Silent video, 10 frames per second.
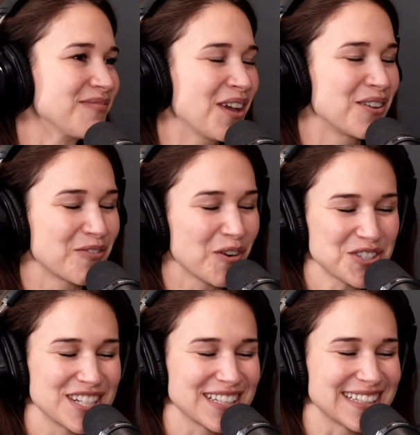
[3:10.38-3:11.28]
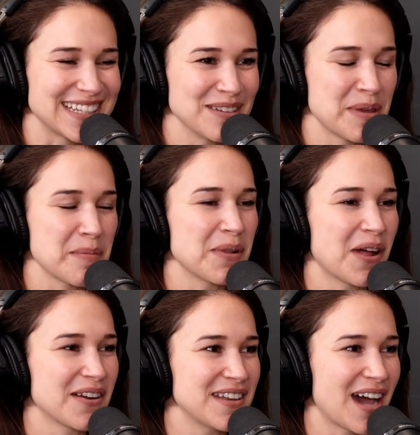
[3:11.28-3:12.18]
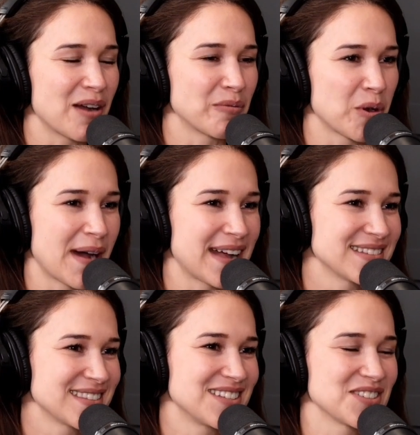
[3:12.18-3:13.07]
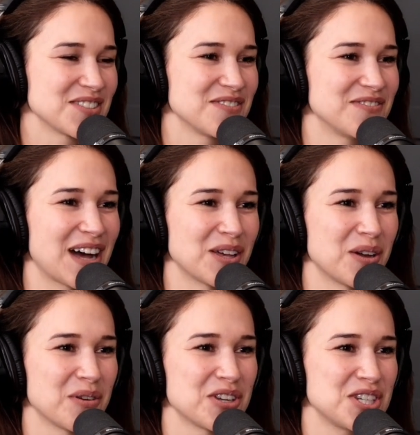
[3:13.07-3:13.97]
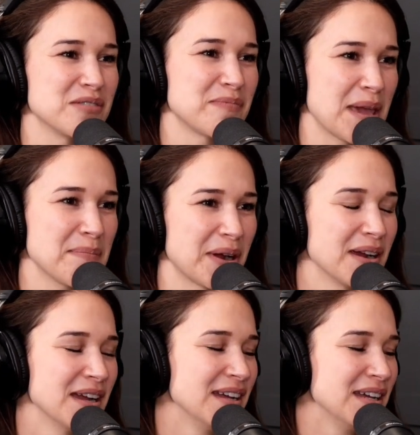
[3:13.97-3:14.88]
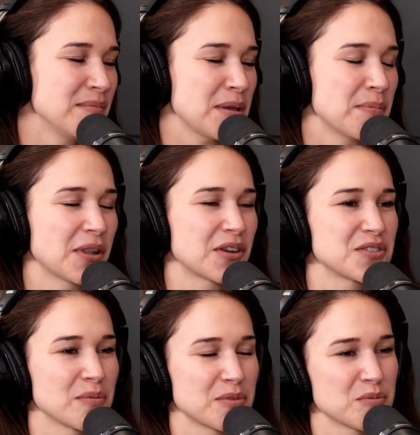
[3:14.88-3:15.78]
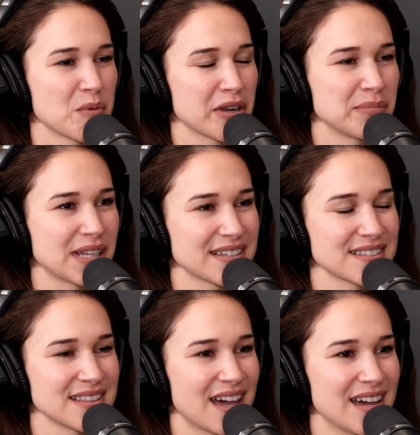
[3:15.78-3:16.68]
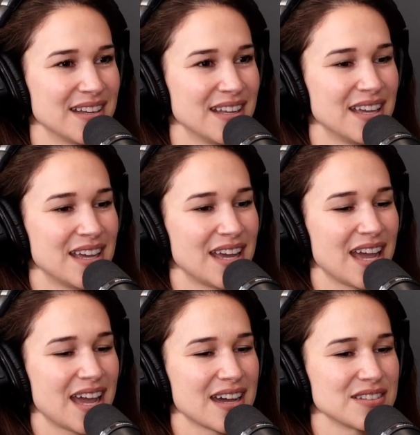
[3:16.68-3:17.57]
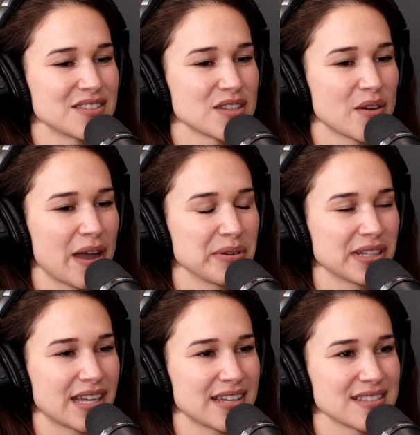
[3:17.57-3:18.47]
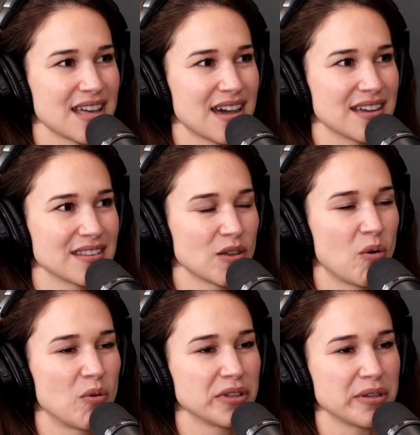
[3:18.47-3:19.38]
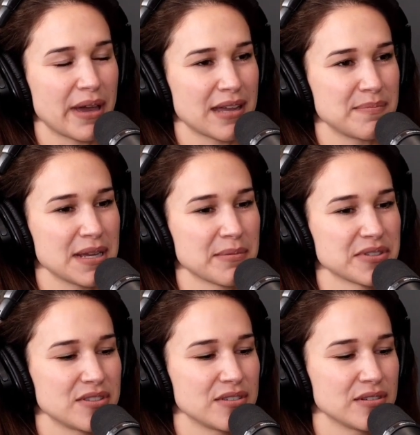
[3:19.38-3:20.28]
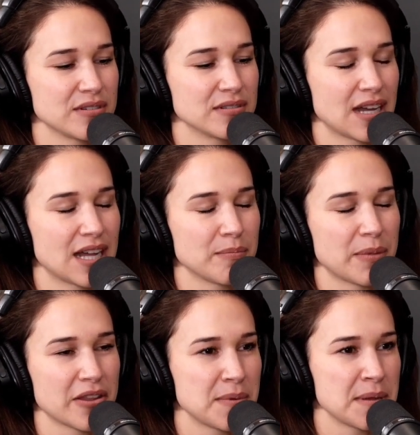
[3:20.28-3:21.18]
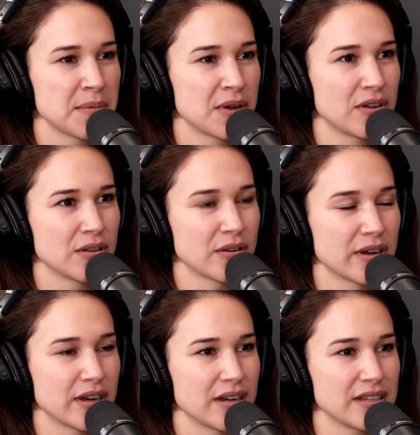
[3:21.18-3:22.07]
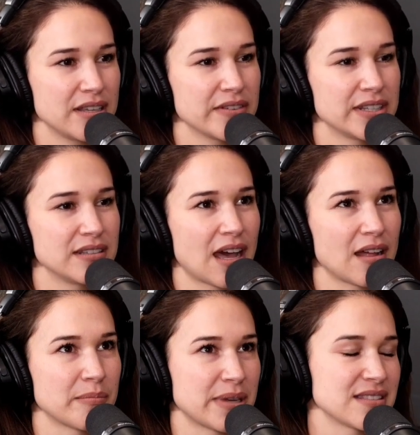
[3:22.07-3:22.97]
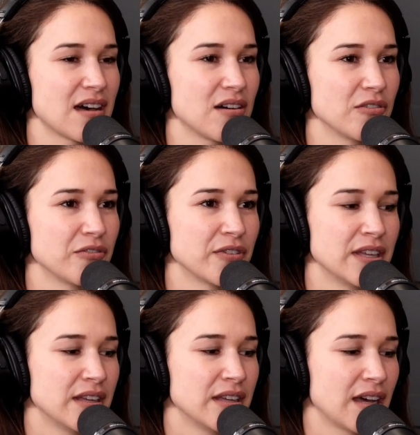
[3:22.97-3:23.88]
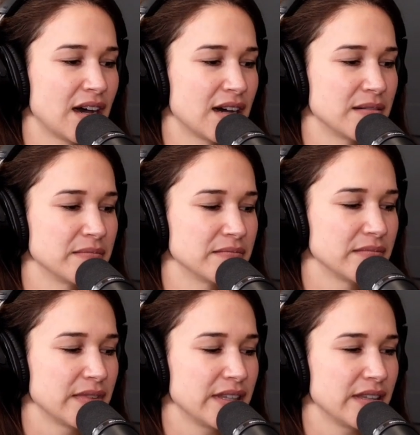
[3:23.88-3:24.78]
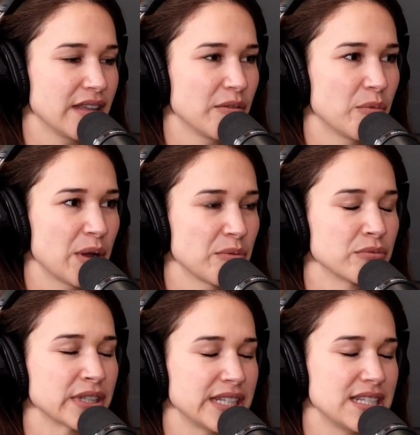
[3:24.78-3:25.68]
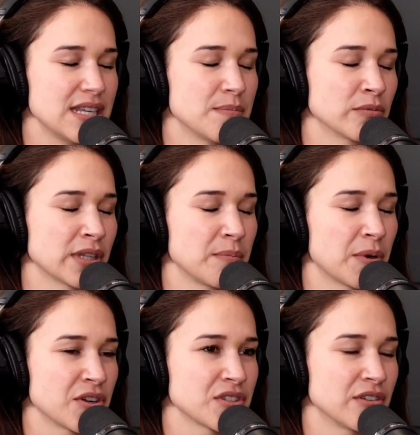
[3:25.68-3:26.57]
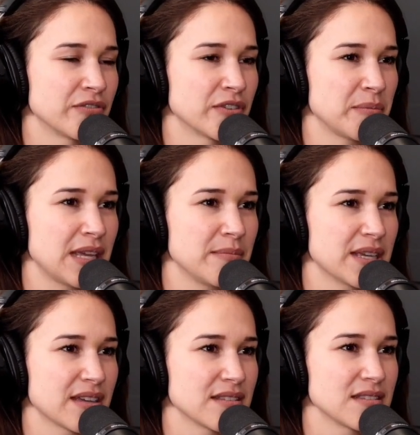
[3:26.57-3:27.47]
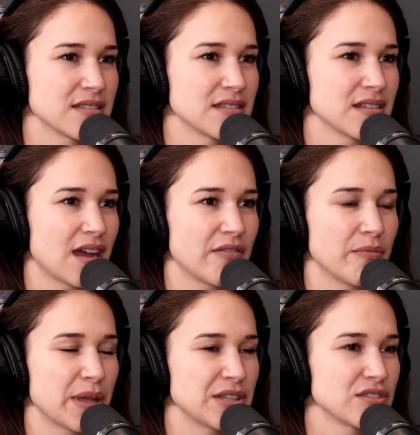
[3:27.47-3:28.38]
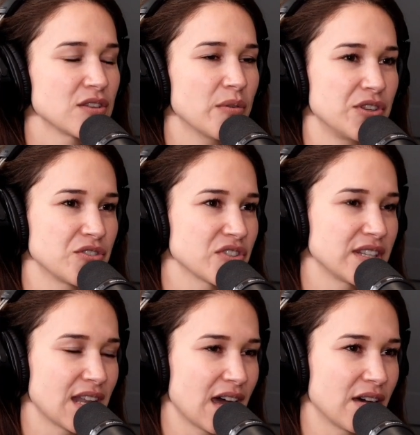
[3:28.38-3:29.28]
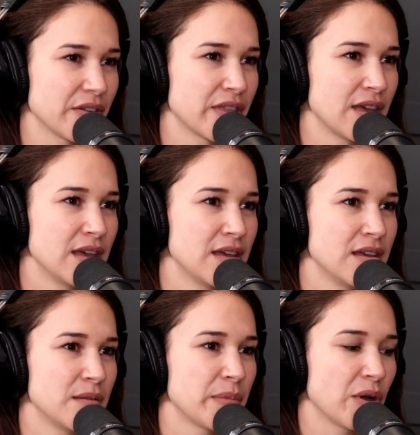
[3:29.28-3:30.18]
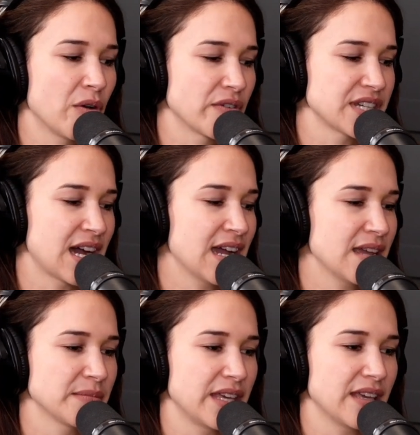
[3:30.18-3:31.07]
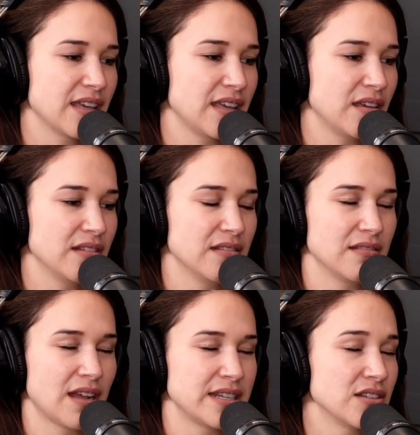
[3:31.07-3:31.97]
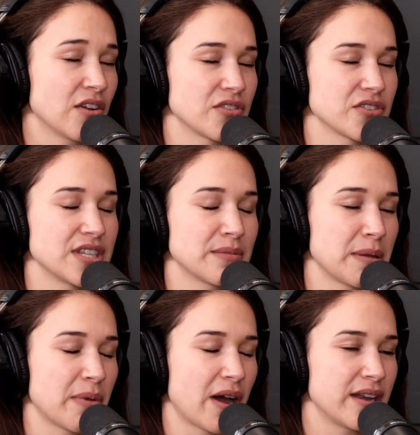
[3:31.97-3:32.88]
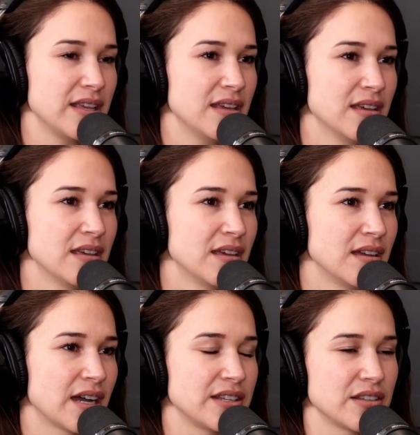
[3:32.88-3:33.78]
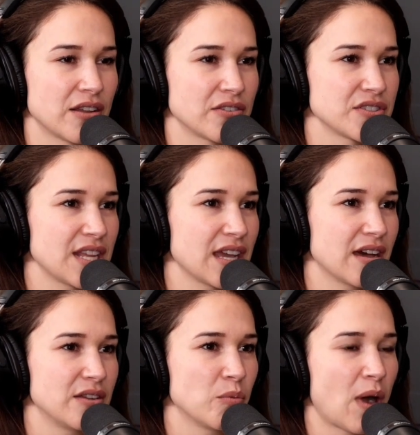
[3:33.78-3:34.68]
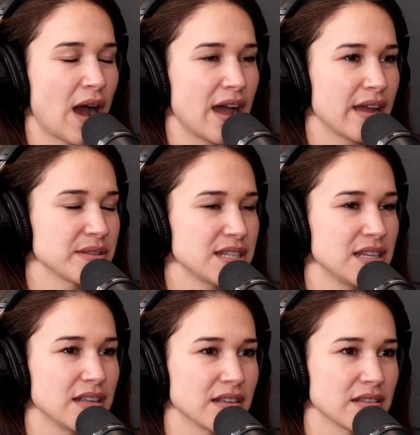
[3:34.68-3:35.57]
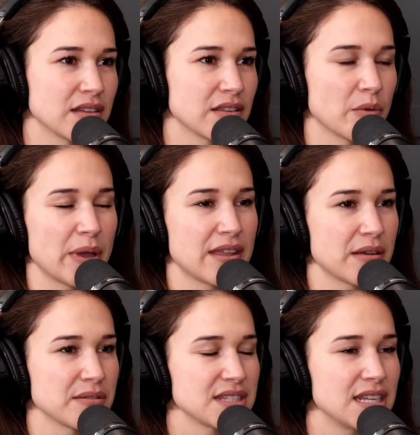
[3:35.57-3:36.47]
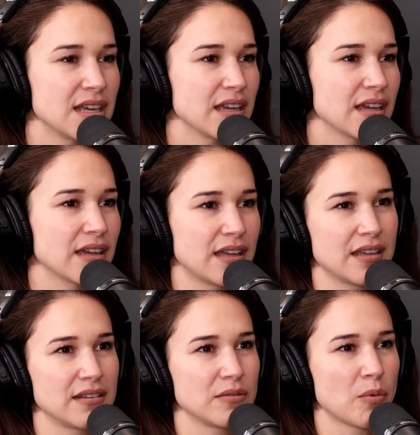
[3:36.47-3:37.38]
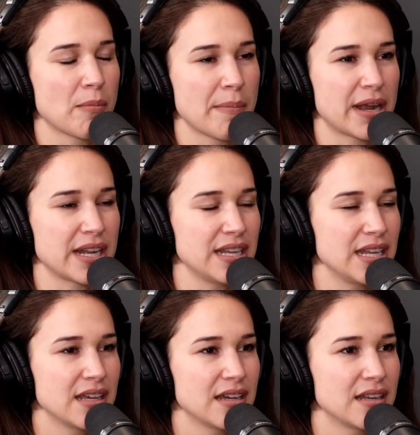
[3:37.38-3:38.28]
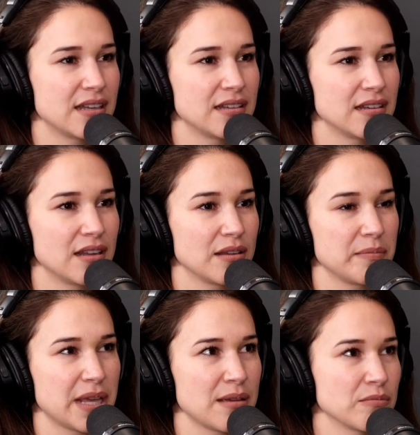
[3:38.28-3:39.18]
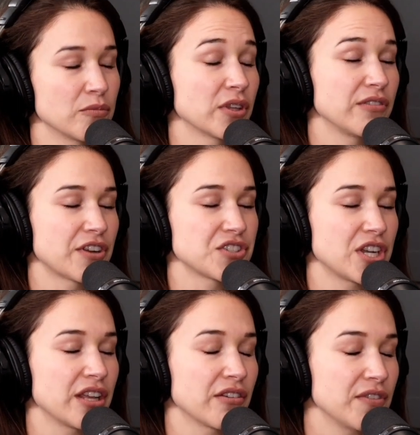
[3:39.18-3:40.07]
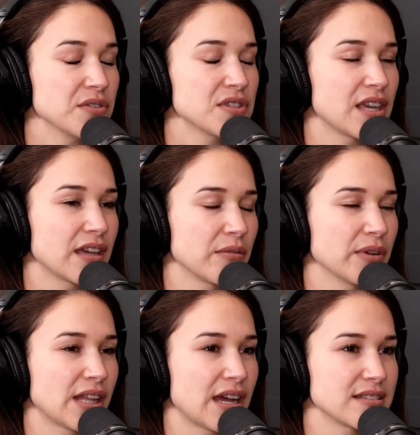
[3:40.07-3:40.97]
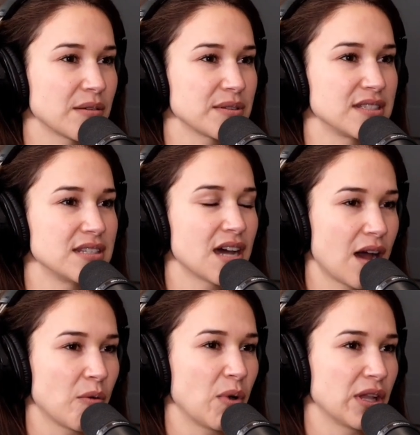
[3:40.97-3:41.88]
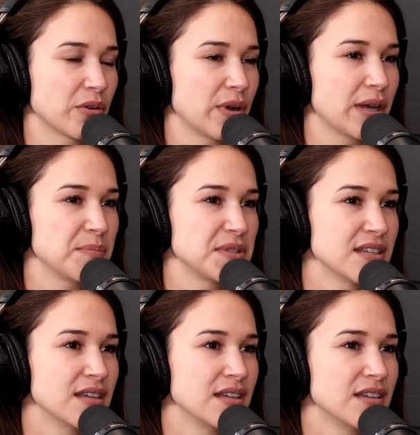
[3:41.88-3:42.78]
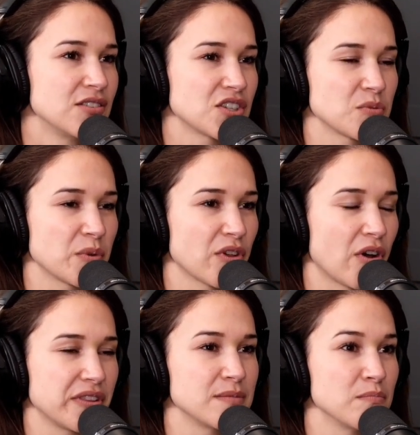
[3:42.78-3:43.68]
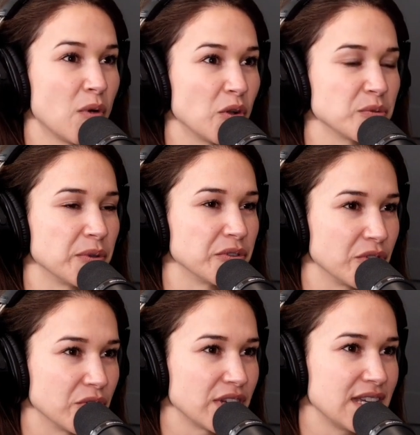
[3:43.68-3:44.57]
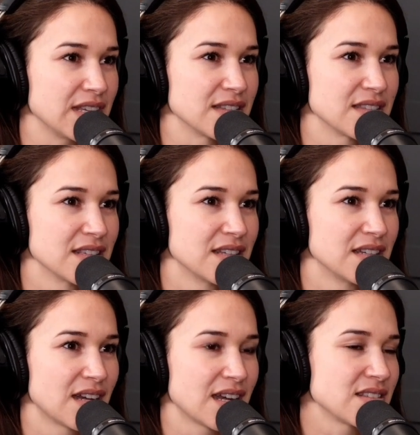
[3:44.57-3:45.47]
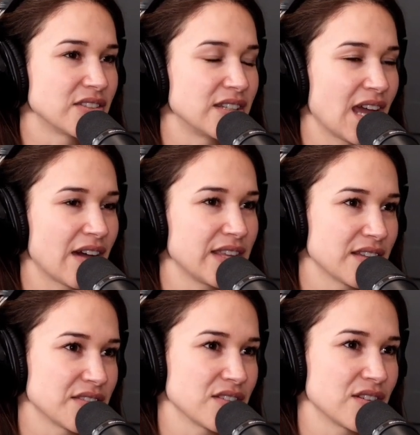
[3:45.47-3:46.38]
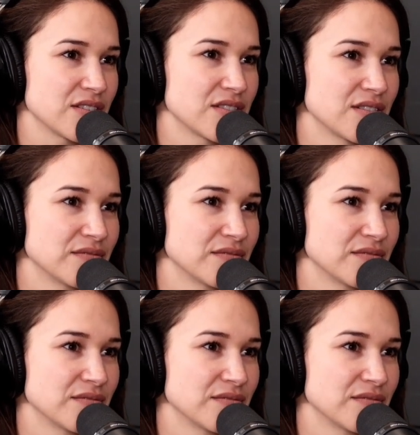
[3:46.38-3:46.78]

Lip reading: Unfortunately, people are not robots that just follow a sheet of paper. People are so much more complex than that. And so I realized that the only way I'd be able to help other people or even help myself, it went really deep and really personal for me because I've been so interested in health. But over time, I didn't understand my body. I didn't understand why I was eating the way that I was eating and what my body needed. And it became really frustrating and confusing. And I realized I was not well equipped just with all these multiple degrees. I still didn't have the answers.